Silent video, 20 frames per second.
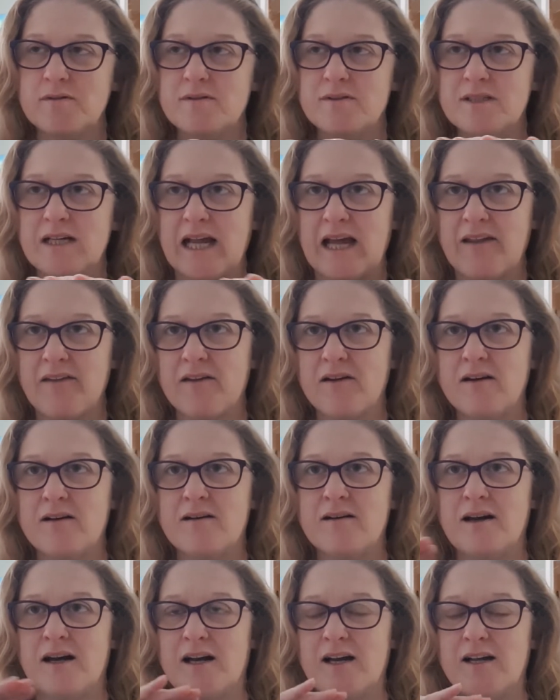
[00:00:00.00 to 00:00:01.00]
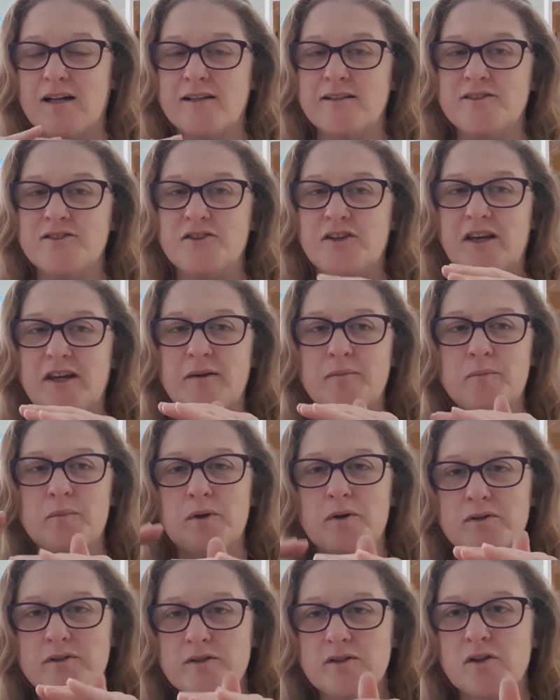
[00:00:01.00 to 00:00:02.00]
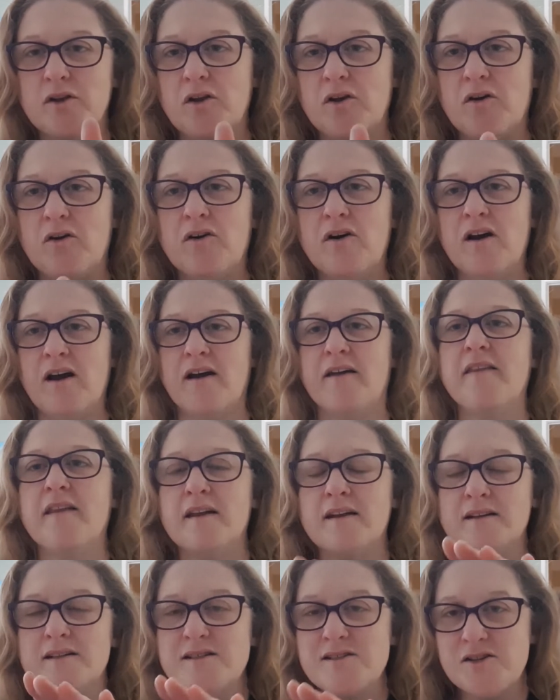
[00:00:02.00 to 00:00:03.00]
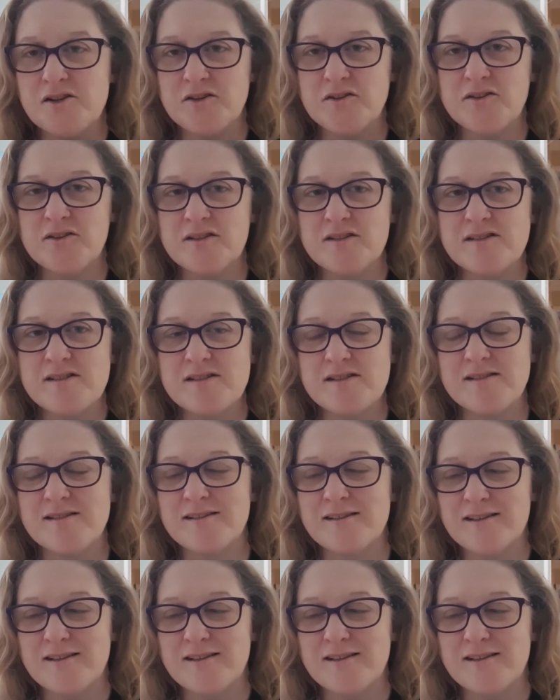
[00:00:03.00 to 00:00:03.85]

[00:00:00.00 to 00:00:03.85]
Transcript: together and you keep plodding along, and then as soon as